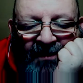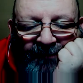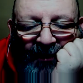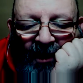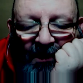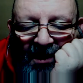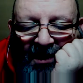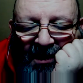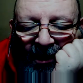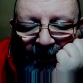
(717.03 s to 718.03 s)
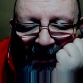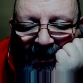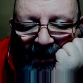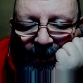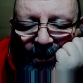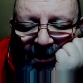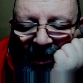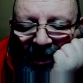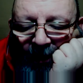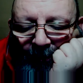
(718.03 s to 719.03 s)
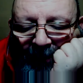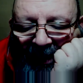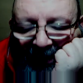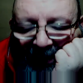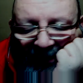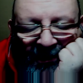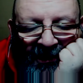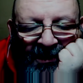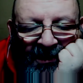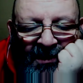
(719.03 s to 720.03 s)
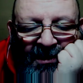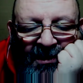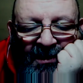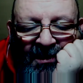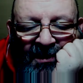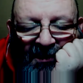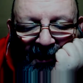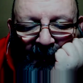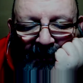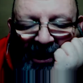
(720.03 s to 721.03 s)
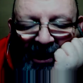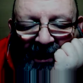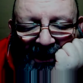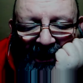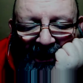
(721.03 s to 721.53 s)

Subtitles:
For all you called the old Hornby that were made in